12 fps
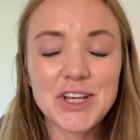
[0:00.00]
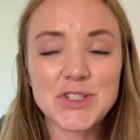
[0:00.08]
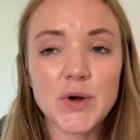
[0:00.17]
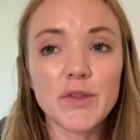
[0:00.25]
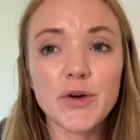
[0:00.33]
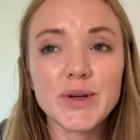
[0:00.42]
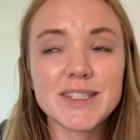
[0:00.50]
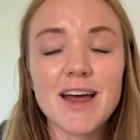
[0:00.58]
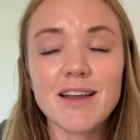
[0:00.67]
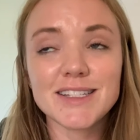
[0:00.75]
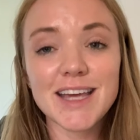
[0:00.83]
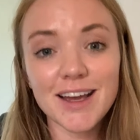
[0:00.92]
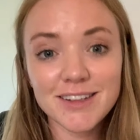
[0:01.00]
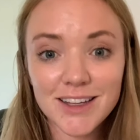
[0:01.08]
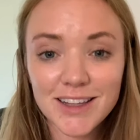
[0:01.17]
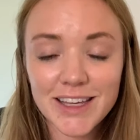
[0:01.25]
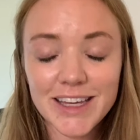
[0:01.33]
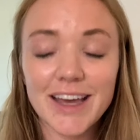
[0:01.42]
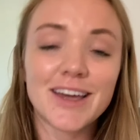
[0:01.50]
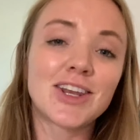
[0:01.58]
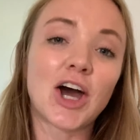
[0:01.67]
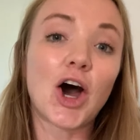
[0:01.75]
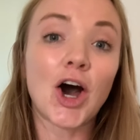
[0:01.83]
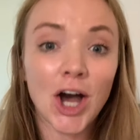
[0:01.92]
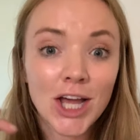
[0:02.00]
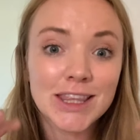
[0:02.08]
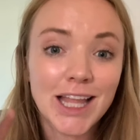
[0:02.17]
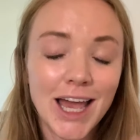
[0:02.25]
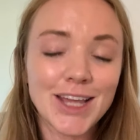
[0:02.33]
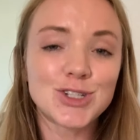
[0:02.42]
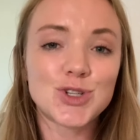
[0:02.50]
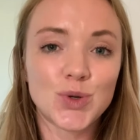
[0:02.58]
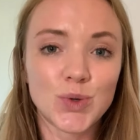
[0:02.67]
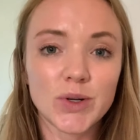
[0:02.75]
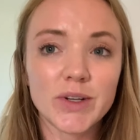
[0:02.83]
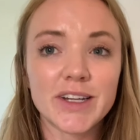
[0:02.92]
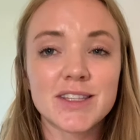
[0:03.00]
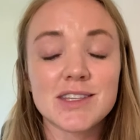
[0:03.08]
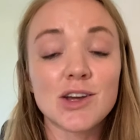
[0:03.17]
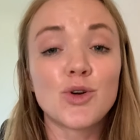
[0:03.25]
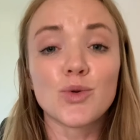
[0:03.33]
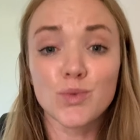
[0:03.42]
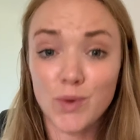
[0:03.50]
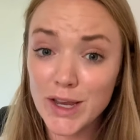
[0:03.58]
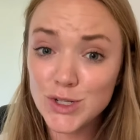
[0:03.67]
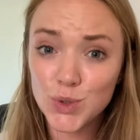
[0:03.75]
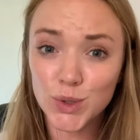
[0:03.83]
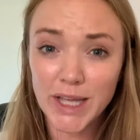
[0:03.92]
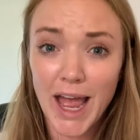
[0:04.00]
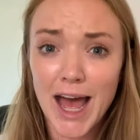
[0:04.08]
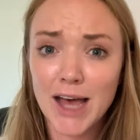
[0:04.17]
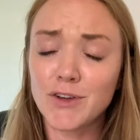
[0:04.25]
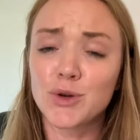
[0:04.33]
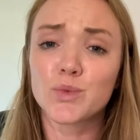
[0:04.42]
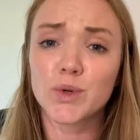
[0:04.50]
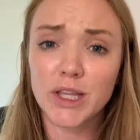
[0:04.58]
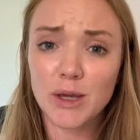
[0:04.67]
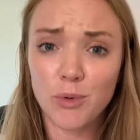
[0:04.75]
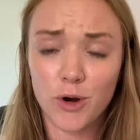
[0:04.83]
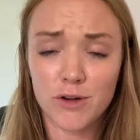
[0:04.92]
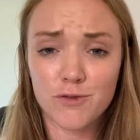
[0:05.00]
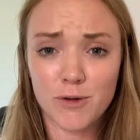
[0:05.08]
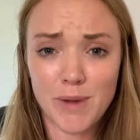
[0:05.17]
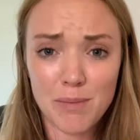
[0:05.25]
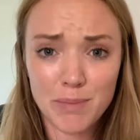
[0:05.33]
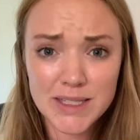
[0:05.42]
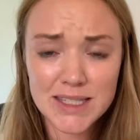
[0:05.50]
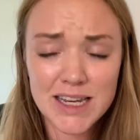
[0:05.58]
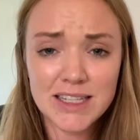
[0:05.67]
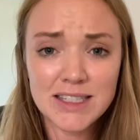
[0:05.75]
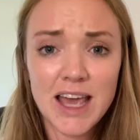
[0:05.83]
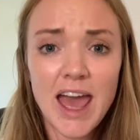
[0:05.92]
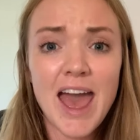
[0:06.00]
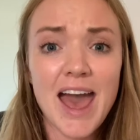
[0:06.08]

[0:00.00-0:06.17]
So although it's not technically an online tool, it's a great tool to have and really important for my business.